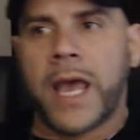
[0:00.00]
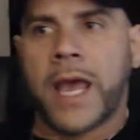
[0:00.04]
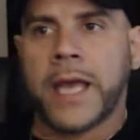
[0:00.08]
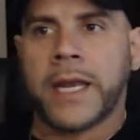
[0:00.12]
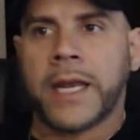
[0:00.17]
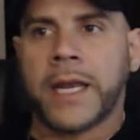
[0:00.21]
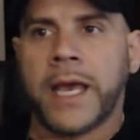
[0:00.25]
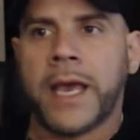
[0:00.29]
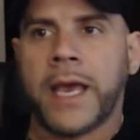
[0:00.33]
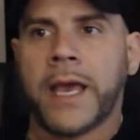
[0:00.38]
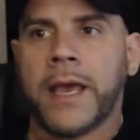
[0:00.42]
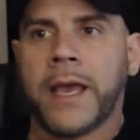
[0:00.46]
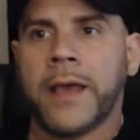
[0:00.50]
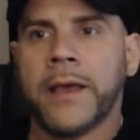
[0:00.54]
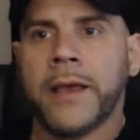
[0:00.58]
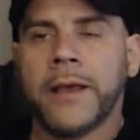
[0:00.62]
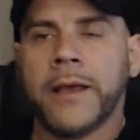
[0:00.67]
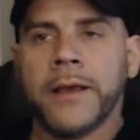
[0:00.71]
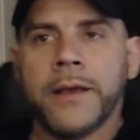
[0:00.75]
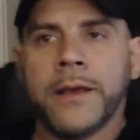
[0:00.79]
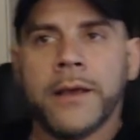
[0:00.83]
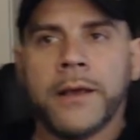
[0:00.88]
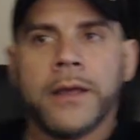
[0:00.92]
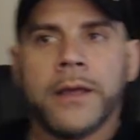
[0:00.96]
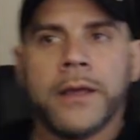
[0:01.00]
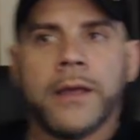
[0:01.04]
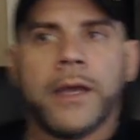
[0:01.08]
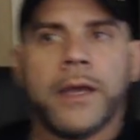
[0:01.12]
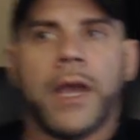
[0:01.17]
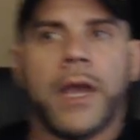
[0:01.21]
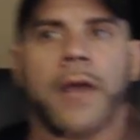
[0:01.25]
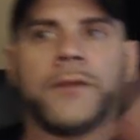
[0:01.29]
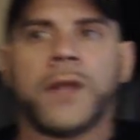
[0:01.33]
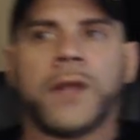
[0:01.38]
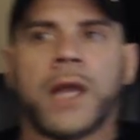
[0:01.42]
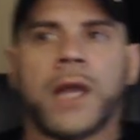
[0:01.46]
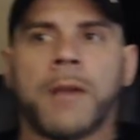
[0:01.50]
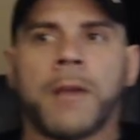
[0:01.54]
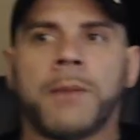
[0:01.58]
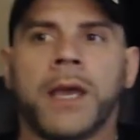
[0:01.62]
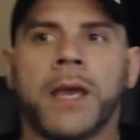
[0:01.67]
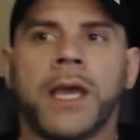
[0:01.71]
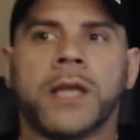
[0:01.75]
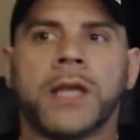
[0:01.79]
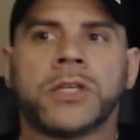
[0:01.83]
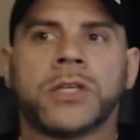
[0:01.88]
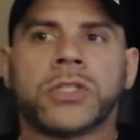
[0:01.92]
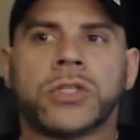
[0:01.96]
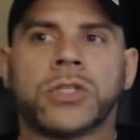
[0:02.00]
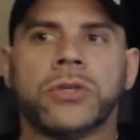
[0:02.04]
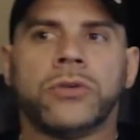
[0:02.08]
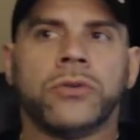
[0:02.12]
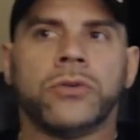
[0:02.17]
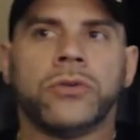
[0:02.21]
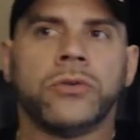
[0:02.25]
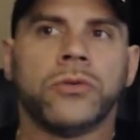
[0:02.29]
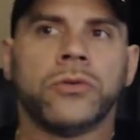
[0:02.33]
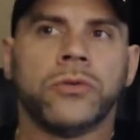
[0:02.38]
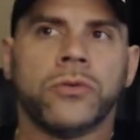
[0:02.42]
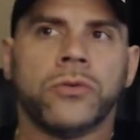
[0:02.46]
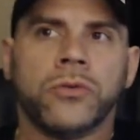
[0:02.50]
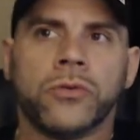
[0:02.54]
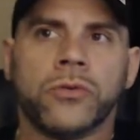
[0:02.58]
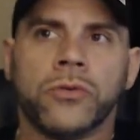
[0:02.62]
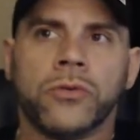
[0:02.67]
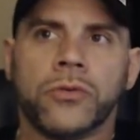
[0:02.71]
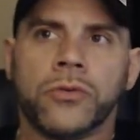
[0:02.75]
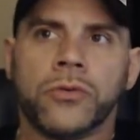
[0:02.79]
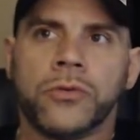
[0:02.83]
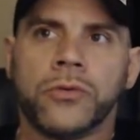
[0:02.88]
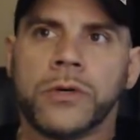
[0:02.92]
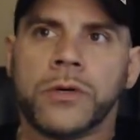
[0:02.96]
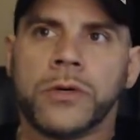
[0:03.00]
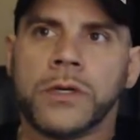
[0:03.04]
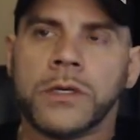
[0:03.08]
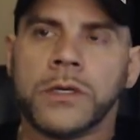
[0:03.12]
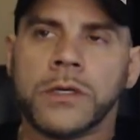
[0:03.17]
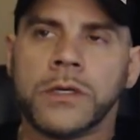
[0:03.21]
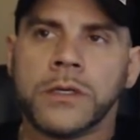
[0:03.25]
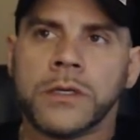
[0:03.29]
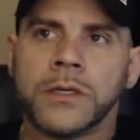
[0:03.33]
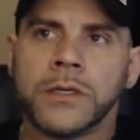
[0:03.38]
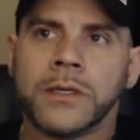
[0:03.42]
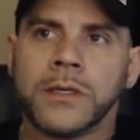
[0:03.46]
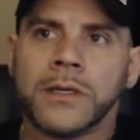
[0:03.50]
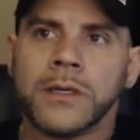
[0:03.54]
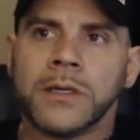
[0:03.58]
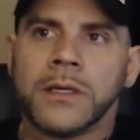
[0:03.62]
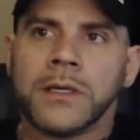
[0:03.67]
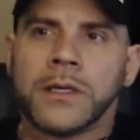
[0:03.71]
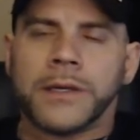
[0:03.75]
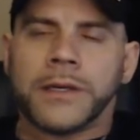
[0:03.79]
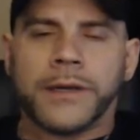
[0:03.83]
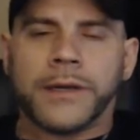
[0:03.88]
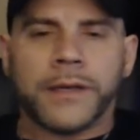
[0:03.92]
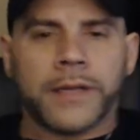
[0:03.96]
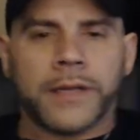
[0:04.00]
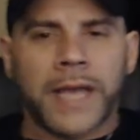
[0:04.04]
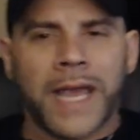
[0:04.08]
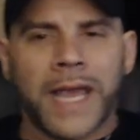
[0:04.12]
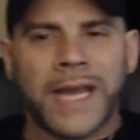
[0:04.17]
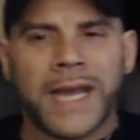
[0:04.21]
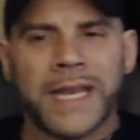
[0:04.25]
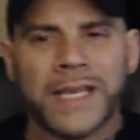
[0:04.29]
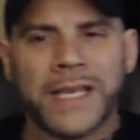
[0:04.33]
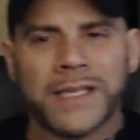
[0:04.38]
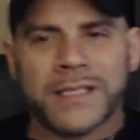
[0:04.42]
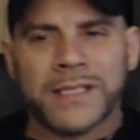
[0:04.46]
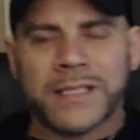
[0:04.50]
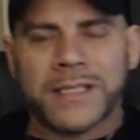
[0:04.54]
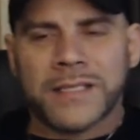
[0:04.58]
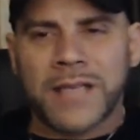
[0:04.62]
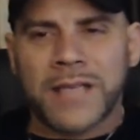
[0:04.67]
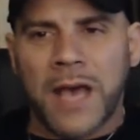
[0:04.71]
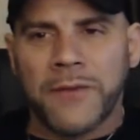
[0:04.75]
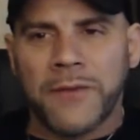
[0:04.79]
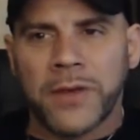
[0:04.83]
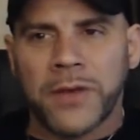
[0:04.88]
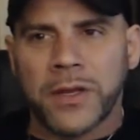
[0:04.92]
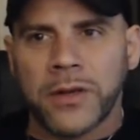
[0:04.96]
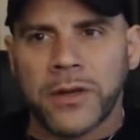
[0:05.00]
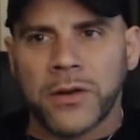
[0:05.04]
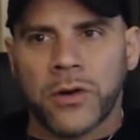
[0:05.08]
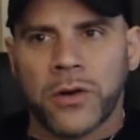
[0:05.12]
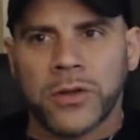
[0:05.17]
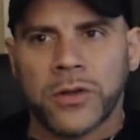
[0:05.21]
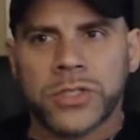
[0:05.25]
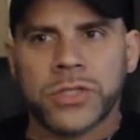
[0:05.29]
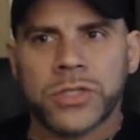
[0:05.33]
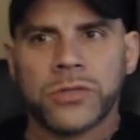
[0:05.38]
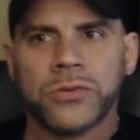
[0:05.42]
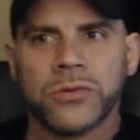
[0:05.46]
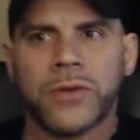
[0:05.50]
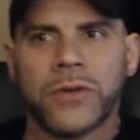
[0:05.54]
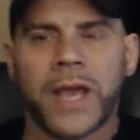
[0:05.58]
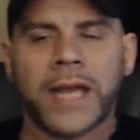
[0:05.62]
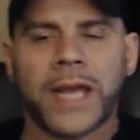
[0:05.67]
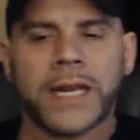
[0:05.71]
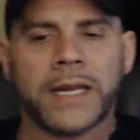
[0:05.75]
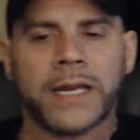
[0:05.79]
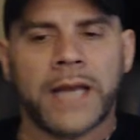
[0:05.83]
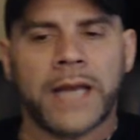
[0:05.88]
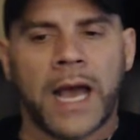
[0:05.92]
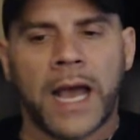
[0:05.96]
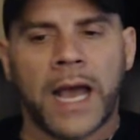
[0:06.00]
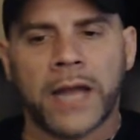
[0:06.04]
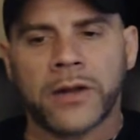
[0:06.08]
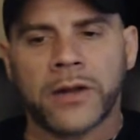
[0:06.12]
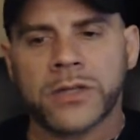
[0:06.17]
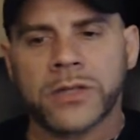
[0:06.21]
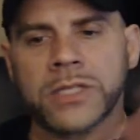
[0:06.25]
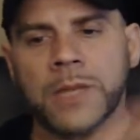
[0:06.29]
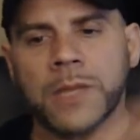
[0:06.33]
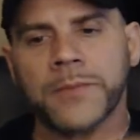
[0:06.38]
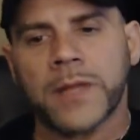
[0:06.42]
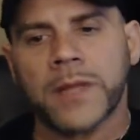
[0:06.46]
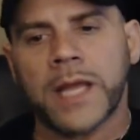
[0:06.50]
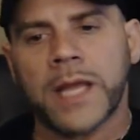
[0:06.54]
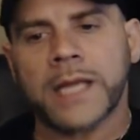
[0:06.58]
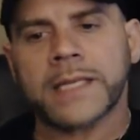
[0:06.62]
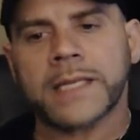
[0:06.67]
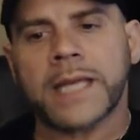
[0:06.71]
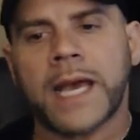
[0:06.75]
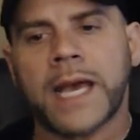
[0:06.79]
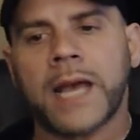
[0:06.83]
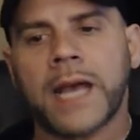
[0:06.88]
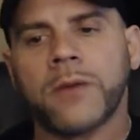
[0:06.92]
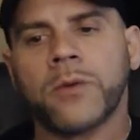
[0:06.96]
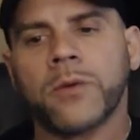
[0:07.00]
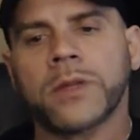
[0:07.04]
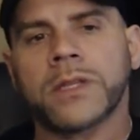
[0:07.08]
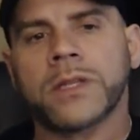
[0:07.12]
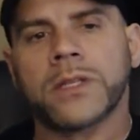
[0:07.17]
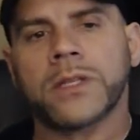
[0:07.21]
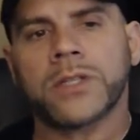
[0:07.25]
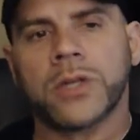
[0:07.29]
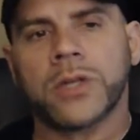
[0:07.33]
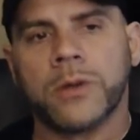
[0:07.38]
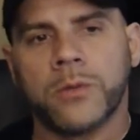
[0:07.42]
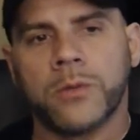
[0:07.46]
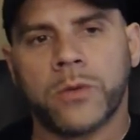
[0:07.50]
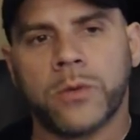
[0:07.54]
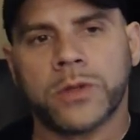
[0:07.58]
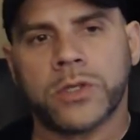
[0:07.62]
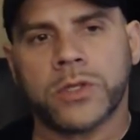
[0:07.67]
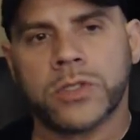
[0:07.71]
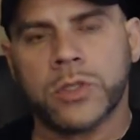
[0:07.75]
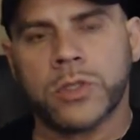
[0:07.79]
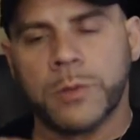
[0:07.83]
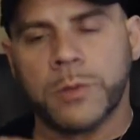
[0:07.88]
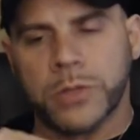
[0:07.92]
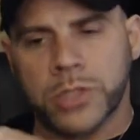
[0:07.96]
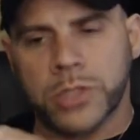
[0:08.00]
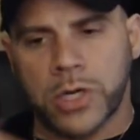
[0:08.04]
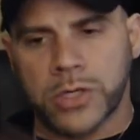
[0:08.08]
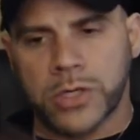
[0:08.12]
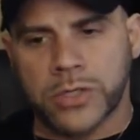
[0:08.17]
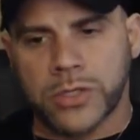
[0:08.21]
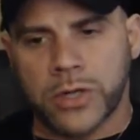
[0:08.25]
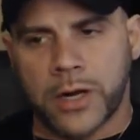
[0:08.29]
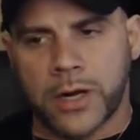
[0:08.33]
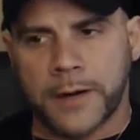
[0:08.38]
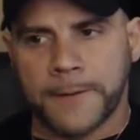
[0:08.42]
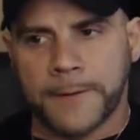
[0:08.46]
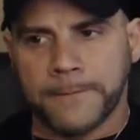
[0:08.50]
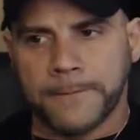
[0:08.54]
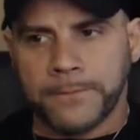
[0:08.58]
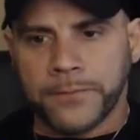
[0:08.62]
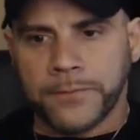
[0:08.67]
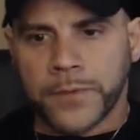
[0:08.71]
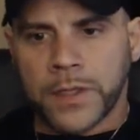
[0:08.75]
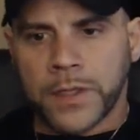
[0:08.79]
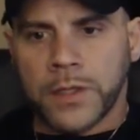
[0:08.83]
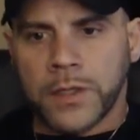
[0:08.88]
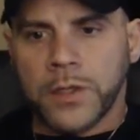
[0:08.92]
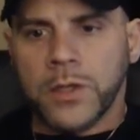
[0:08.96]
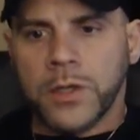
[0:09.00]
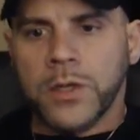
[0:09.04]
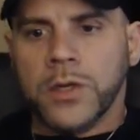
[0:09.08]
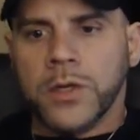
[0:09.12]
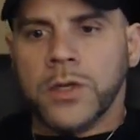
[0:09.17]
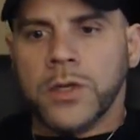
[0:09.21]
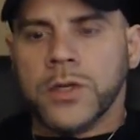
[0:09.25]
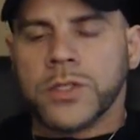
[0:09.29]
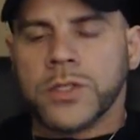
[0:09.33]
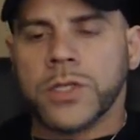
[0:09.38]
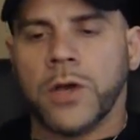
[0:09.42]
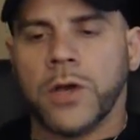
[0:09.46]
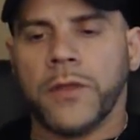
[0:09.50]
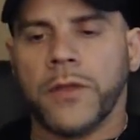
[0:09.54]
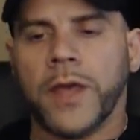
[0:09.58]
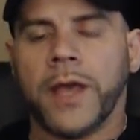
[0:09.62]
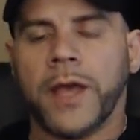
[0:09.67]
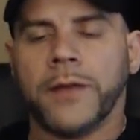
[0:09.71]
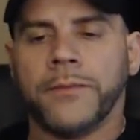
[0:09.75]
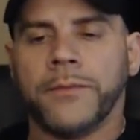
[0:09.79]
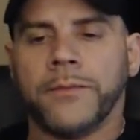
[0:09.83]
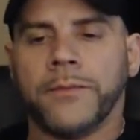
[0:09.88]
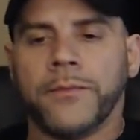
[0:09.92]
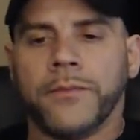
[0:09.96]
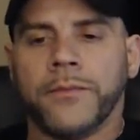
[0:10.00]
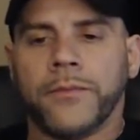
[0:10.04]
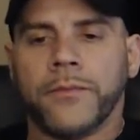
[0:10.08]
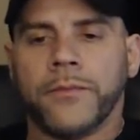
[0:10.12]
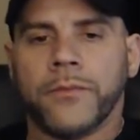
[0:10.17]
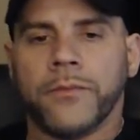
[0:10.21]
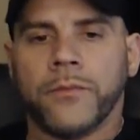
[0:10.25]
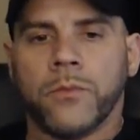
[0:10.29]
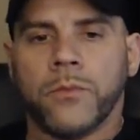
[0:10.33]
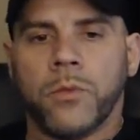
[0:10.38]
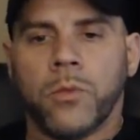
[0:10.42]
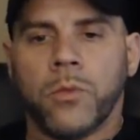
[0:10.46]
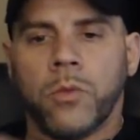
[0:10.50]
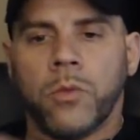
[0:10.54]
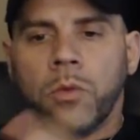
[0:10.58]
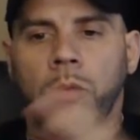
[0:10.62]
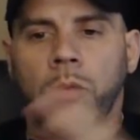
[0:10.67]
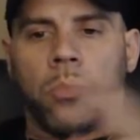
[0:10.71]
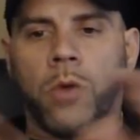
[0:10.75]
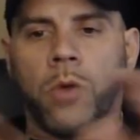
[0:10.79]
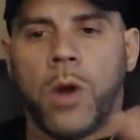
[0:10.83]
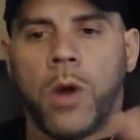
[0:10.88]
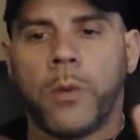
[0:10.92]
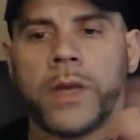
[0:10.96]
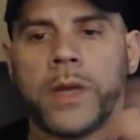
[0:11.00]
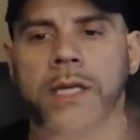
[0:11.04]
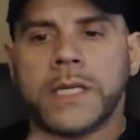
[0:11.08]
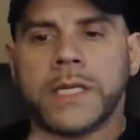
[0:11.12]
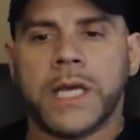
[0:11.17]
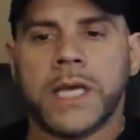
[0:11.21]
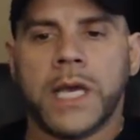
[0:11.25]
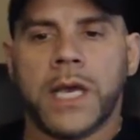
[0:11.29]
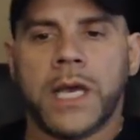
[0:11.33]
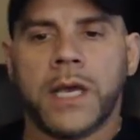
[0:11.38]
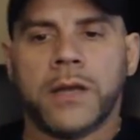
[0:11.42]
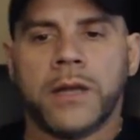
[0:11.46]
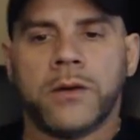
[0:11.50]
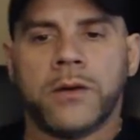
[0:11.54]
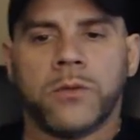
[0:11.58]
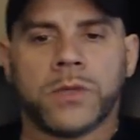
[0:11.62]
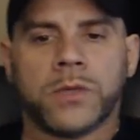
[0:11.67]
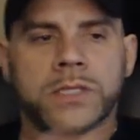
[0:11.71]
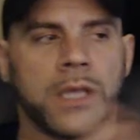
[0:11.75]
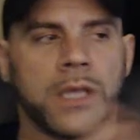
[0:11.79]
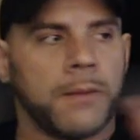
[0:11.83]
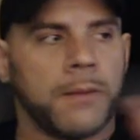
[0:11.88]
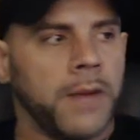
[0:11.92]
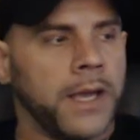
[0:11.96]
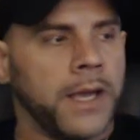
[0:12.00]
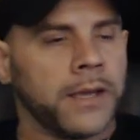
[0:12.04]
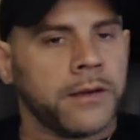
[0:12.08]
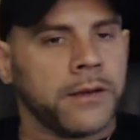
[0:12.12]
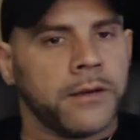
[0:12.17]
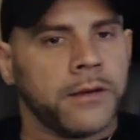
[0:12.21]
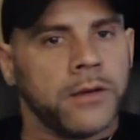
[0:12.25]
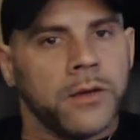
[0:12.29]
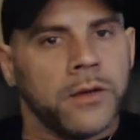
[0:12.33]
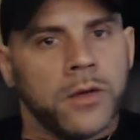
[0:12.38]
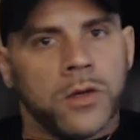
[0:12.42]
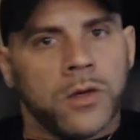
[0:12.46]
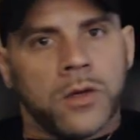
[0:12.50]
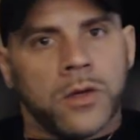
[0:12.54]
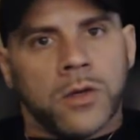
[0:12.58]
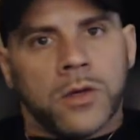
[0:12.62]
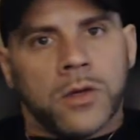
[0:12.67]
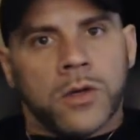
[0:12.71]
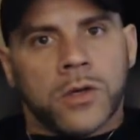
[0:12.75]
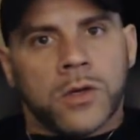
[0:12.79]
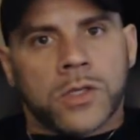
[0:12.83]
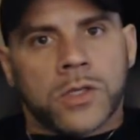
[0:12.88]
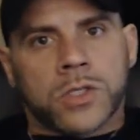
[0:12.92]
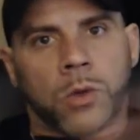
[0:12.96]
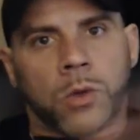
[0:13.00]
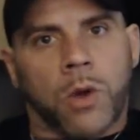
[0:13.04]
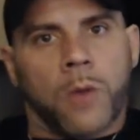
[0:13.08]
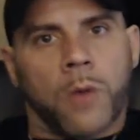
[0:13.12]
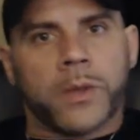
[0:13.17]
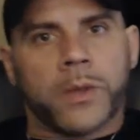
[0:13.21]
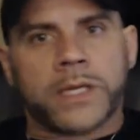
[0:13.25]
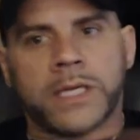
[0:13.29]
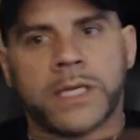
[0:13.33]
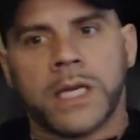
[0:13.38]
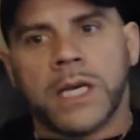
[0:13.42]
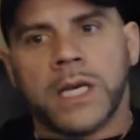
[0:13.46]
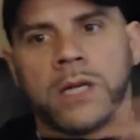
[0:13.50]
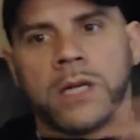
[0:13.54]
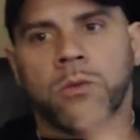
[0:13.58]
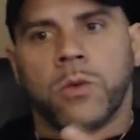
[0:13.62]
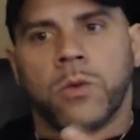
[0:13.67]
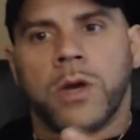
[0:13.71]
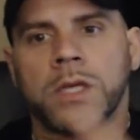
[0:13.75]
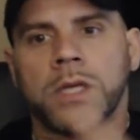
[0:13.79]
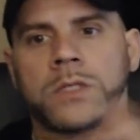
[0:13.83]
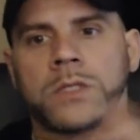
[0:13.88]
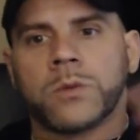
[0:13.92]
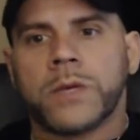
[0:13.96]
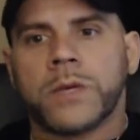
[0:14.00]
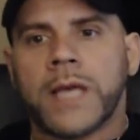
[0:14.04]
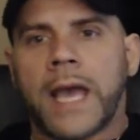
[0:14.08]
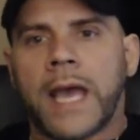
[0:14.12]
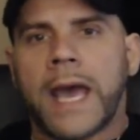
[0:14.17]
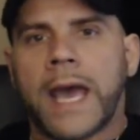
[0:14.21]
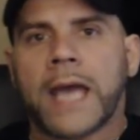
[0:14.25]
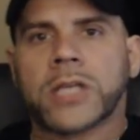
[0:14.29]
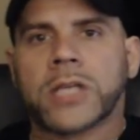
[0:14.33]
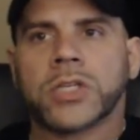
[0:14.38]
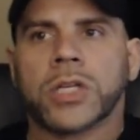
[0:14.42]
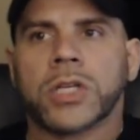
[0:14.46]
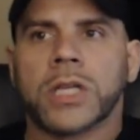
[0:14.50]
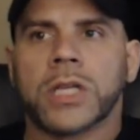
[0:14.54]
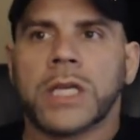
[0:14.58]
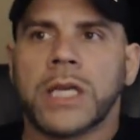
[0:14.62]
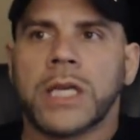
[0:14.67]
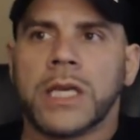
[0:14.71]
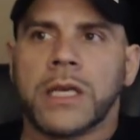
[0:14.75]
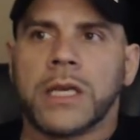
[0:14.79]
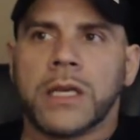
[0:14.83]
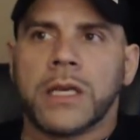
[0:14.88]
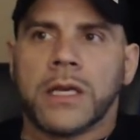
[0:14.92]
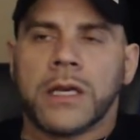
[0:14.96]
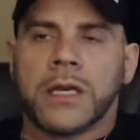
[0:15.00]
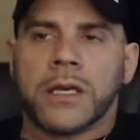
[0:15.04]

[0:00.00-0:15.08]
NA, and then I made 287 or 289 or something like that with the tur- with the supercharger on it. So then, what we did? What's up, Mike? So what we did was we actually